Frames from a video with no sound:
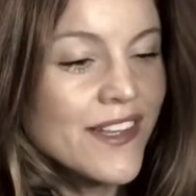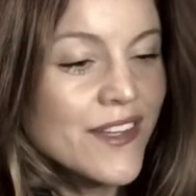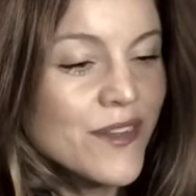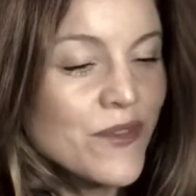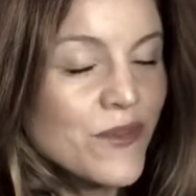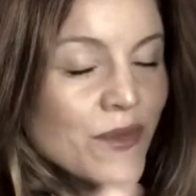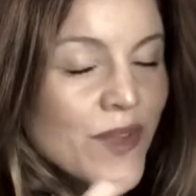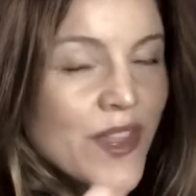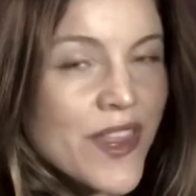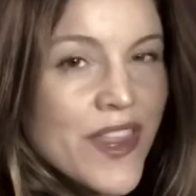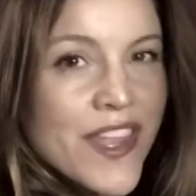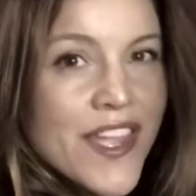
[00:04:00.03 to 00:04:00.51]

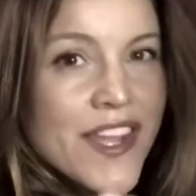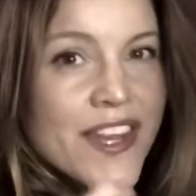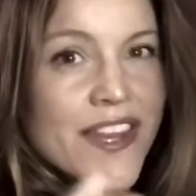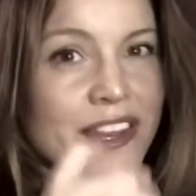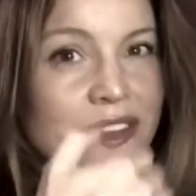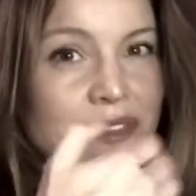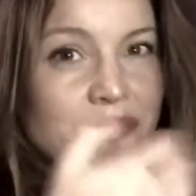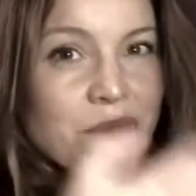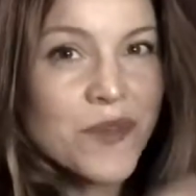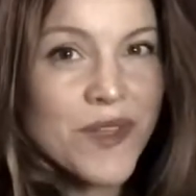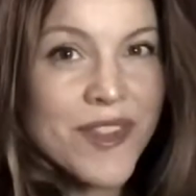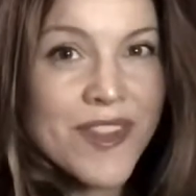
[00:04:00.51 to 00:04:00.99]
within
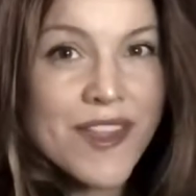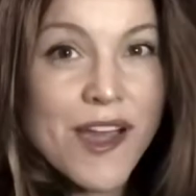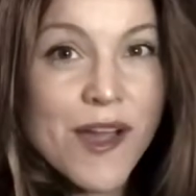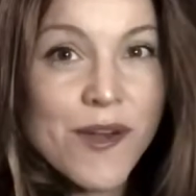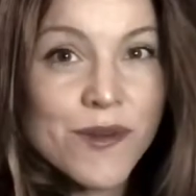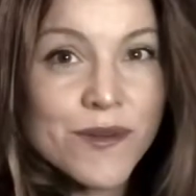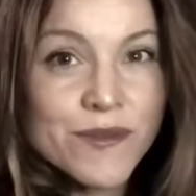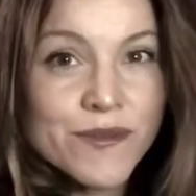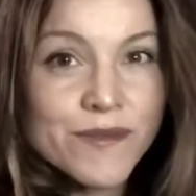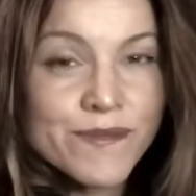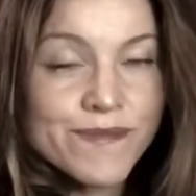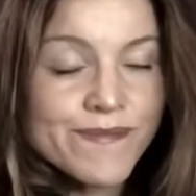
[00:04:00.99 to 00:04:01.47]
and
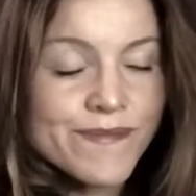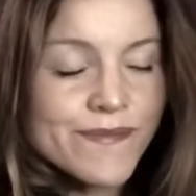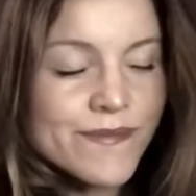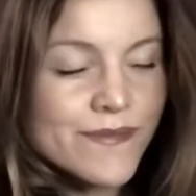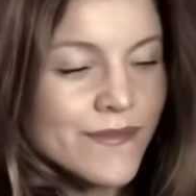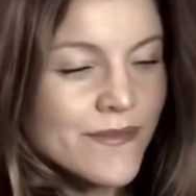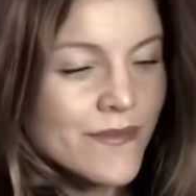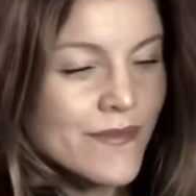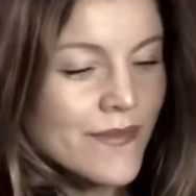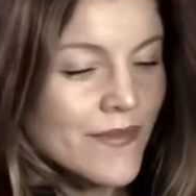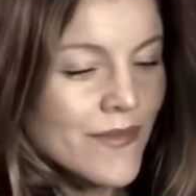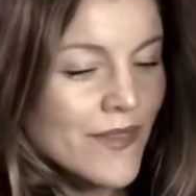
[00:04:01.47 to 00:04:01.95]
without.
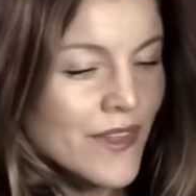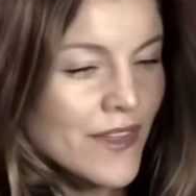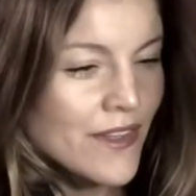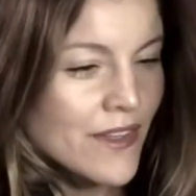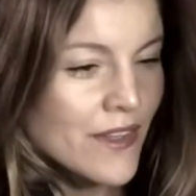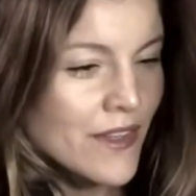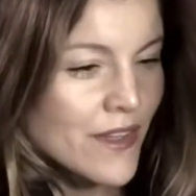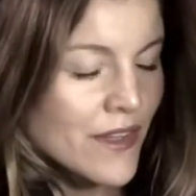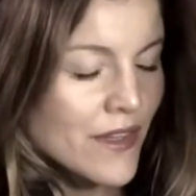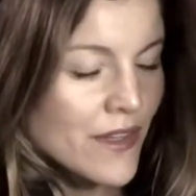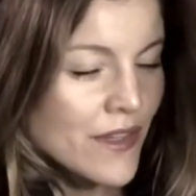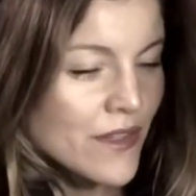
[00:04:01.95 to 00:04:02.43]

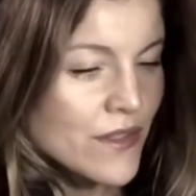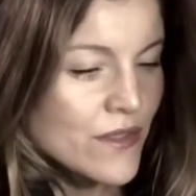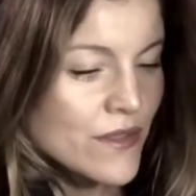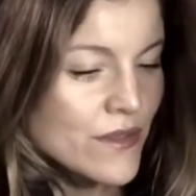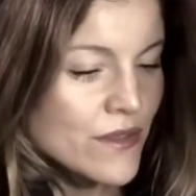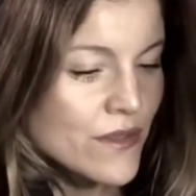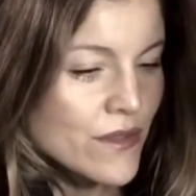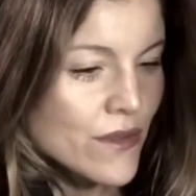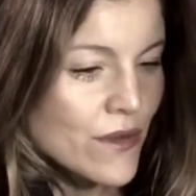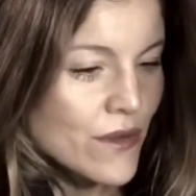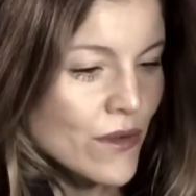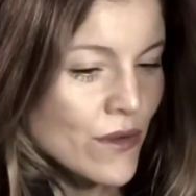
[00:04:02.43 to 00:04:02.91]

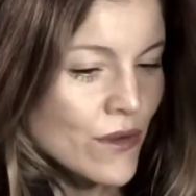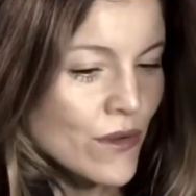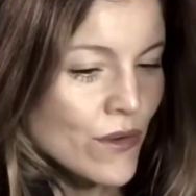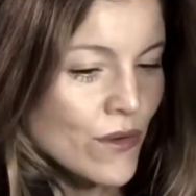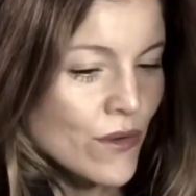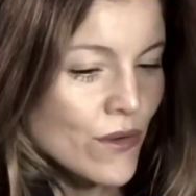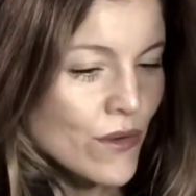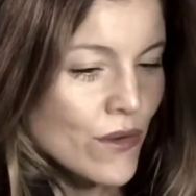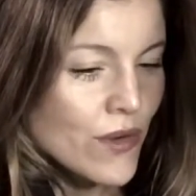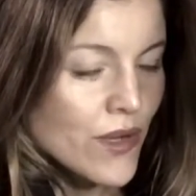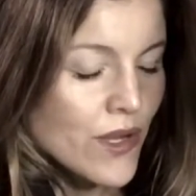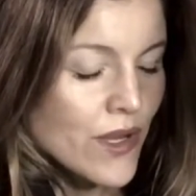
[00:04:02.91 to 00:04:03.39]

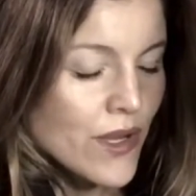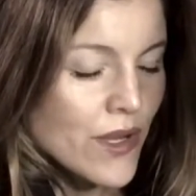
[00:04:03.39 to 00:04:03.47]
So